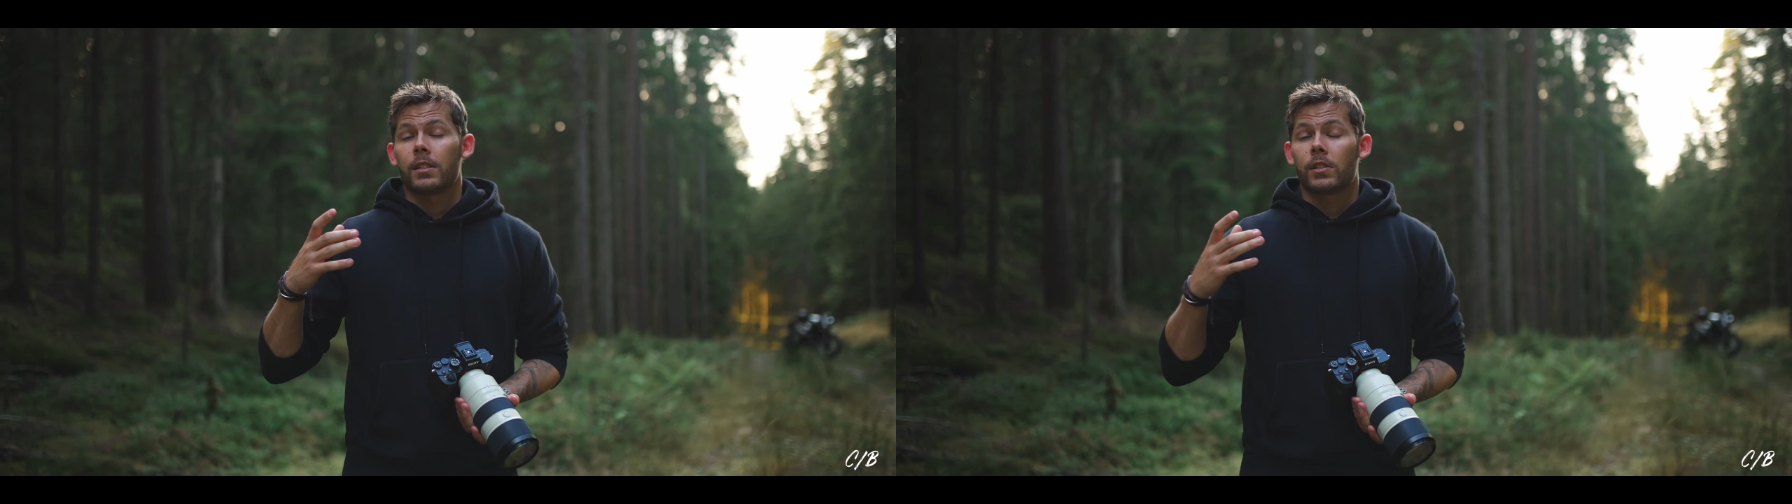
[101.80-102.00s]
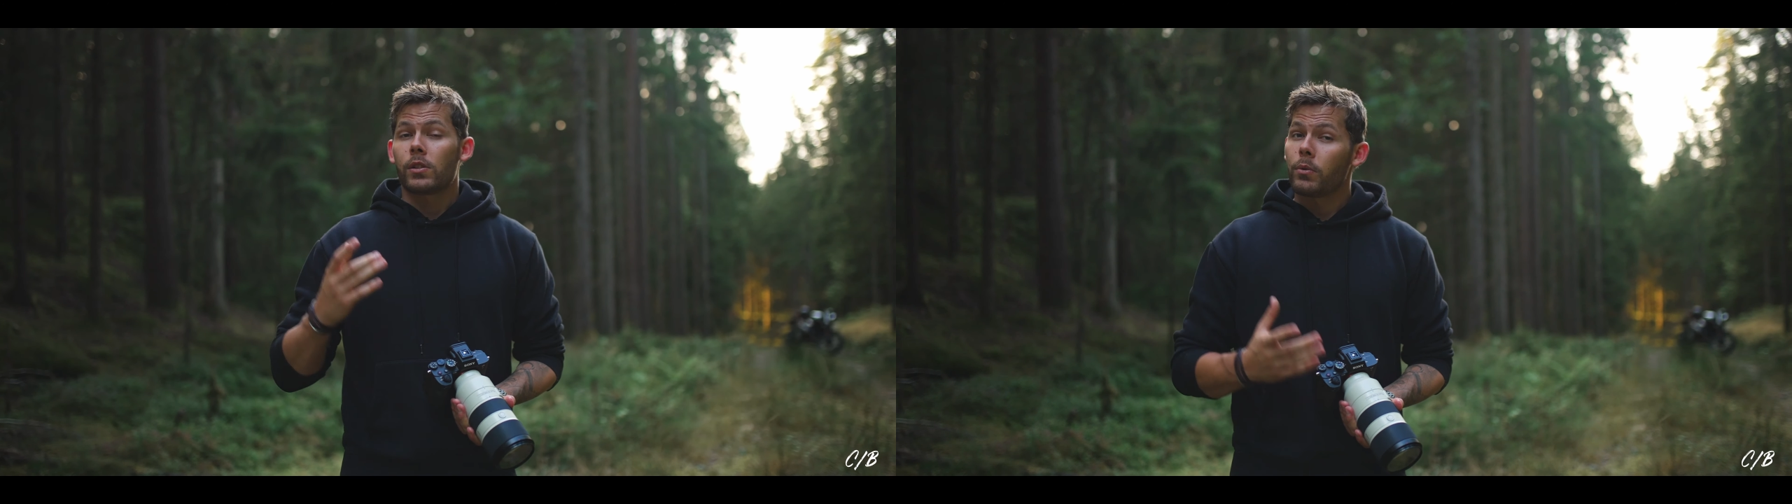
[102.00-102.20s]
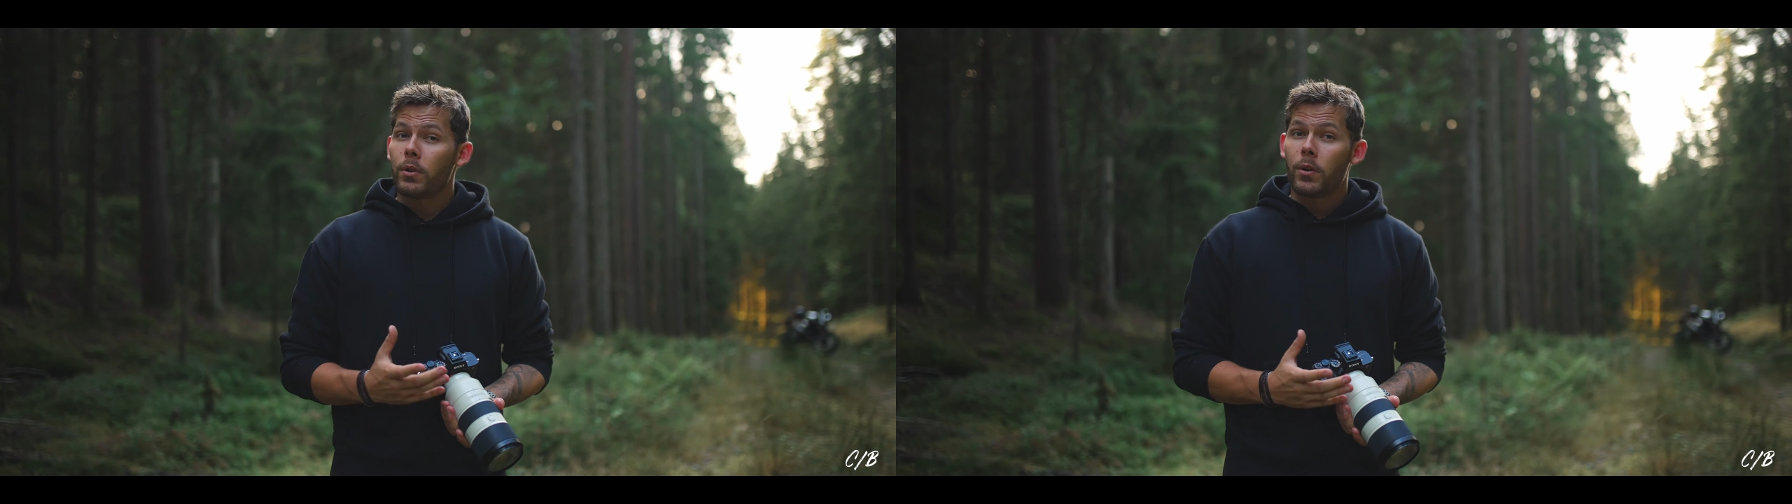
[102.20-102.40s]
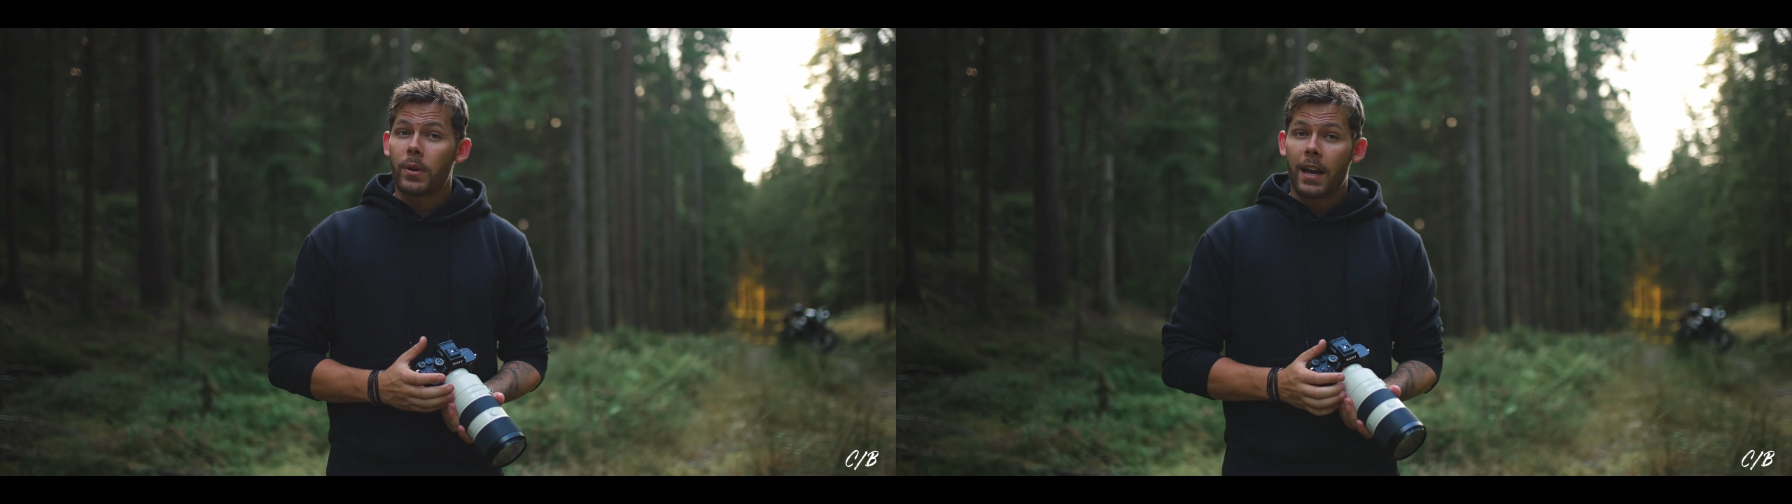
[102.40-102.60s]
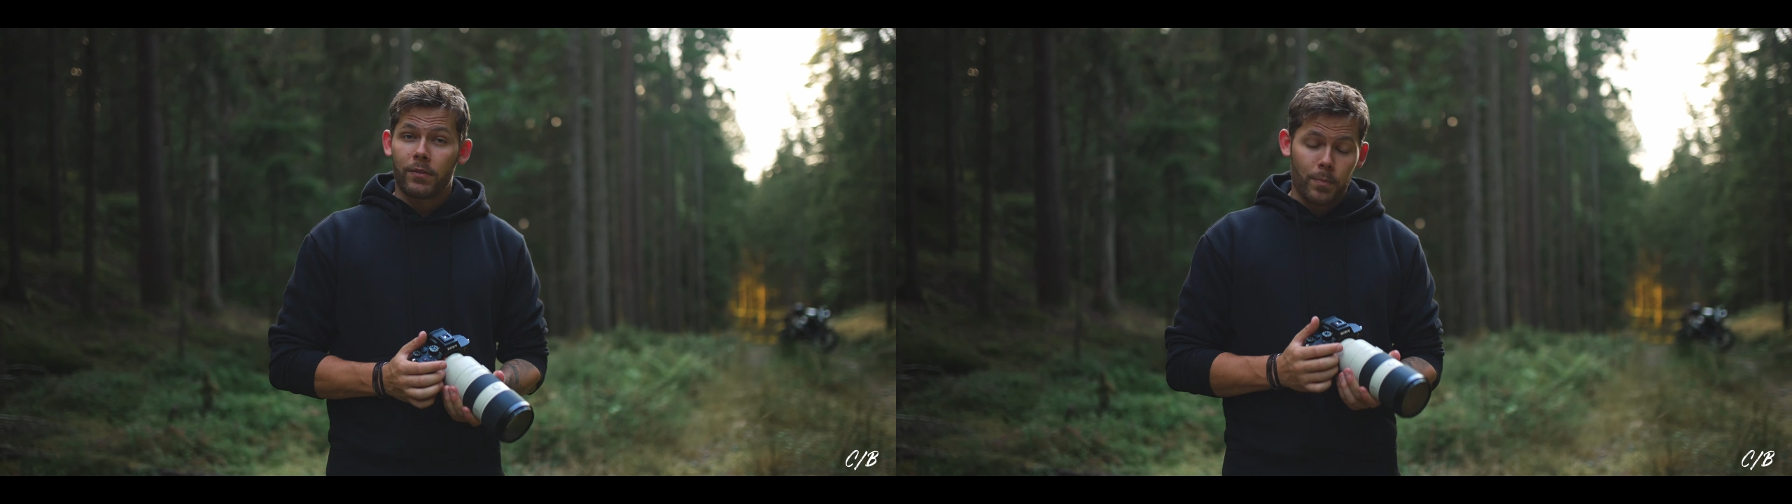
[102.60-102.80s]
So you
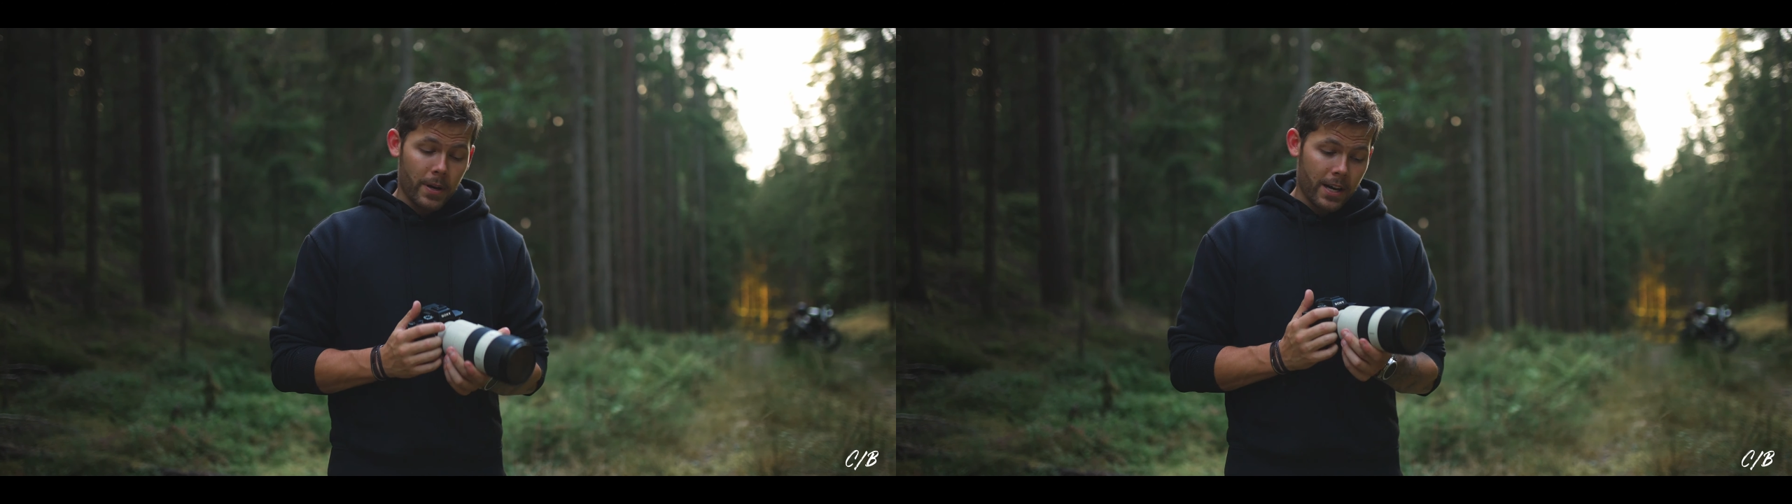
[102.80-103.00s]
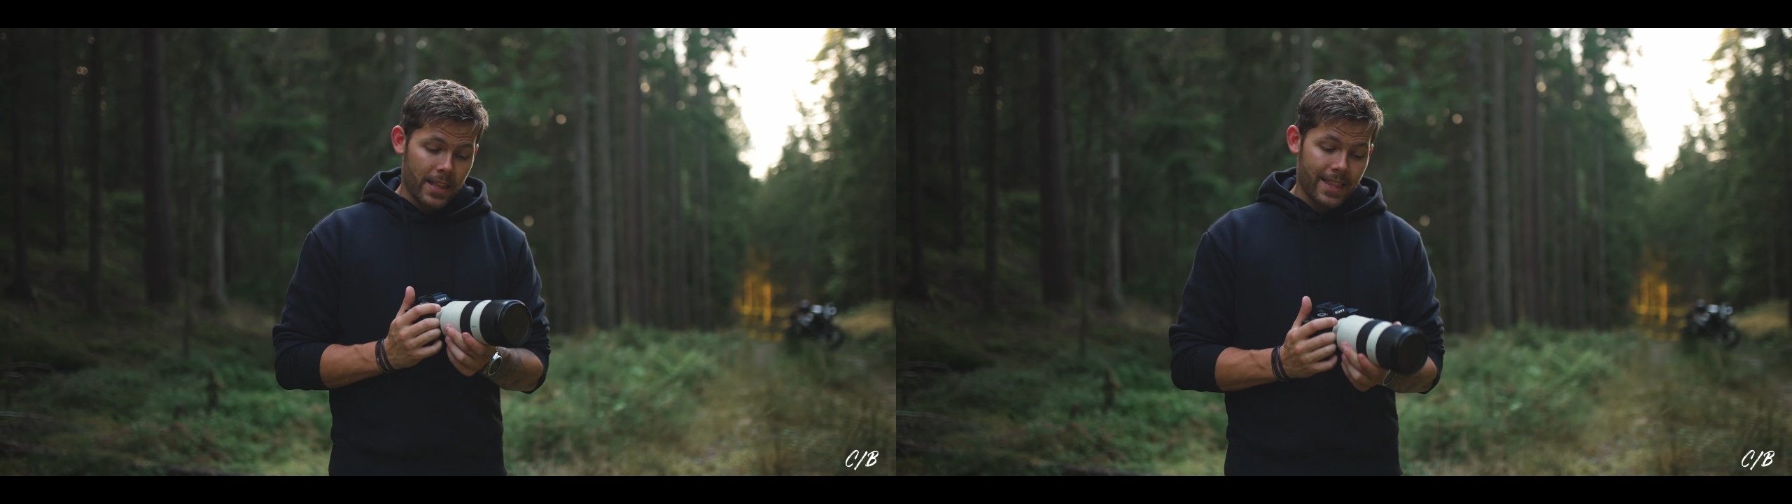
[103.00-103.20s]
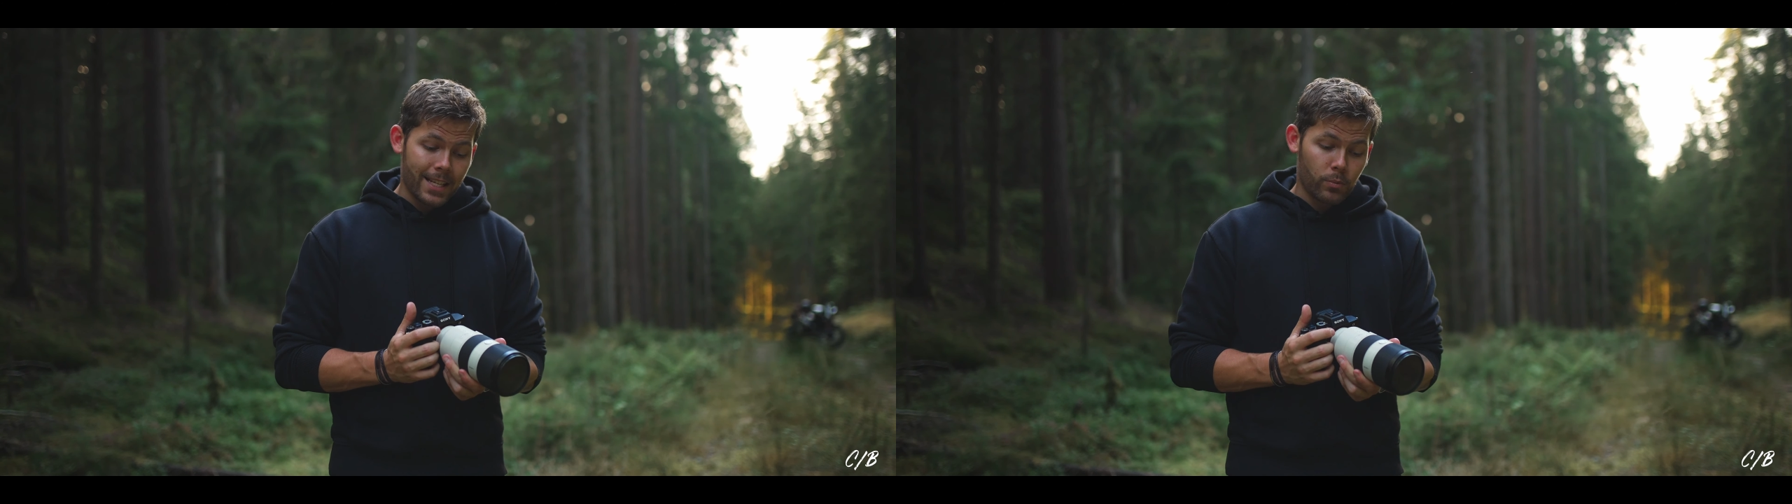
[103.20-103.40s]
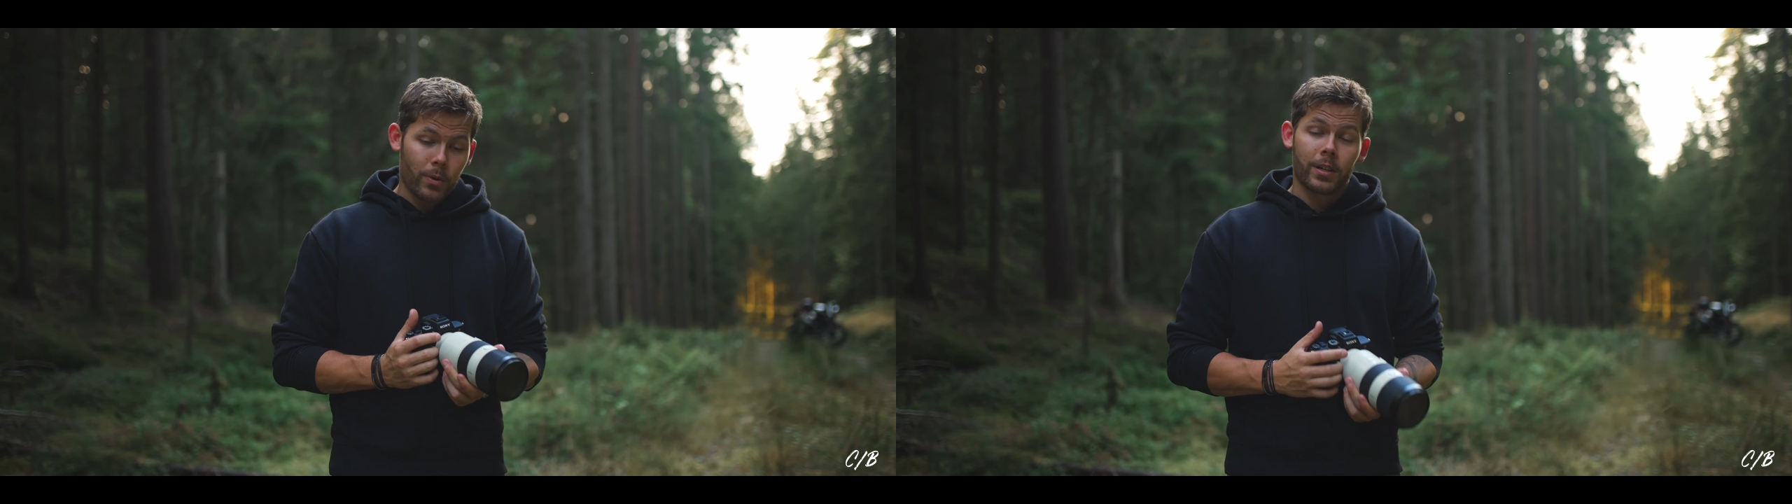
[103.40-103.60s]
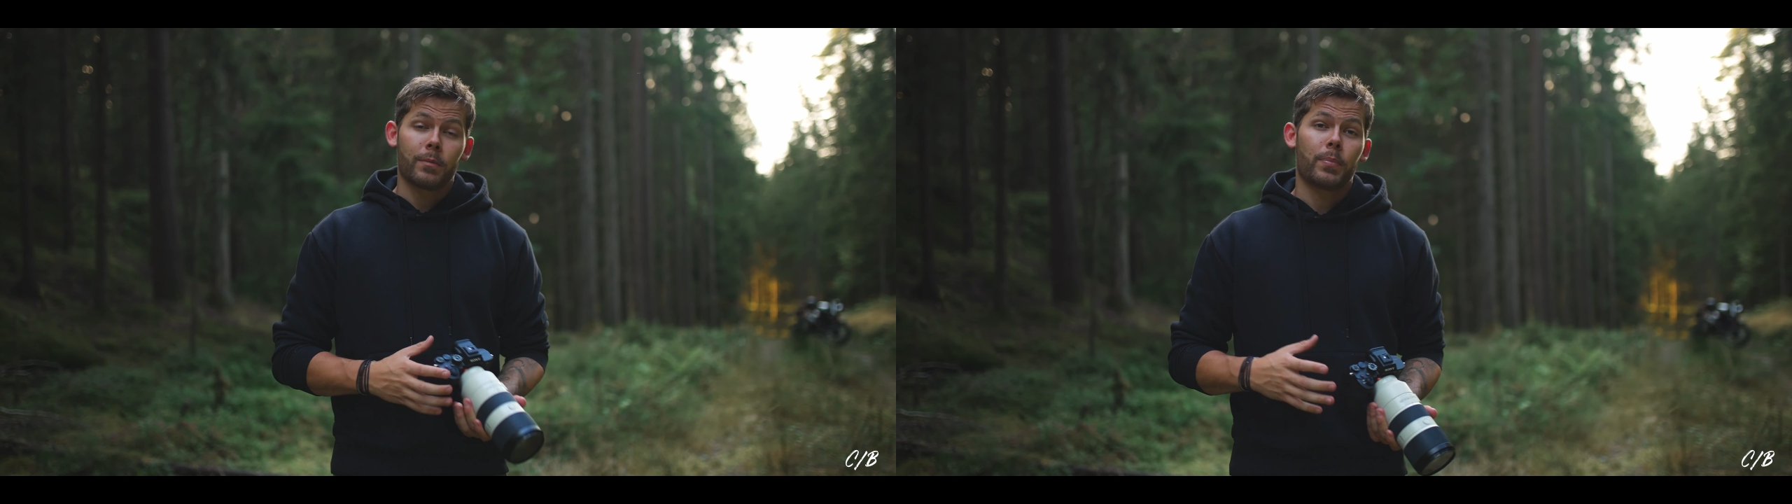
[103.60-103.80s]
don't have to buy this one,